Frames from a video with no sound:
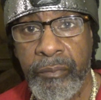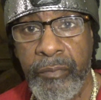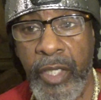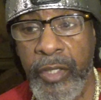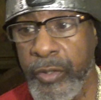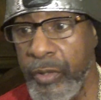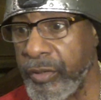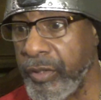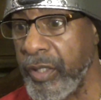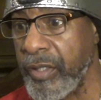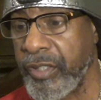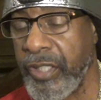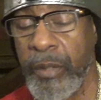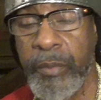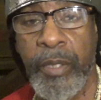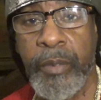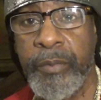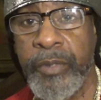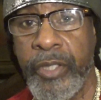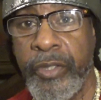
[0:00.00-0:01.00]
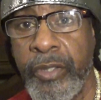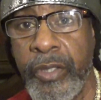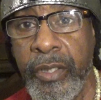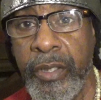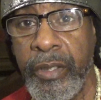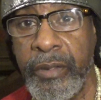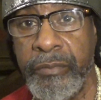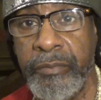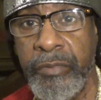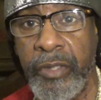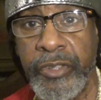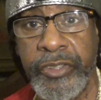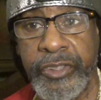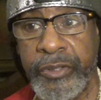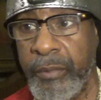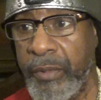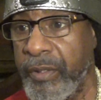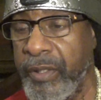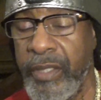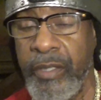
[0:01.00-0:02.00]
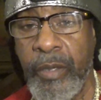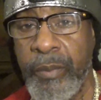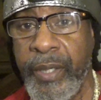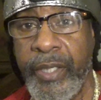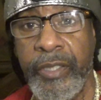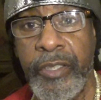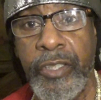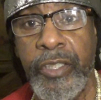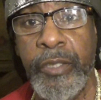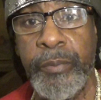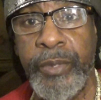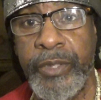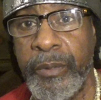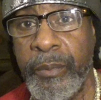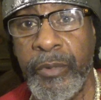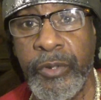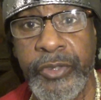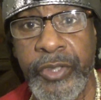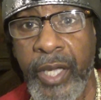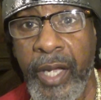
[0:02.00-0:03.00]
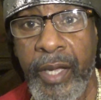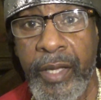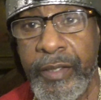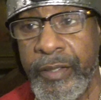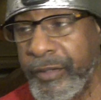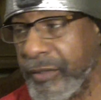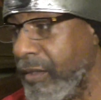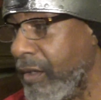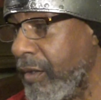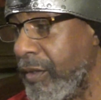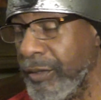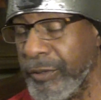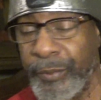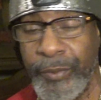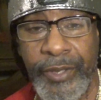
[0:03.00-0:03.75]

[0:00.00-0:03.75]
And you think some of them are good. Well, some of them ain't nobody good but the Most High and His laws.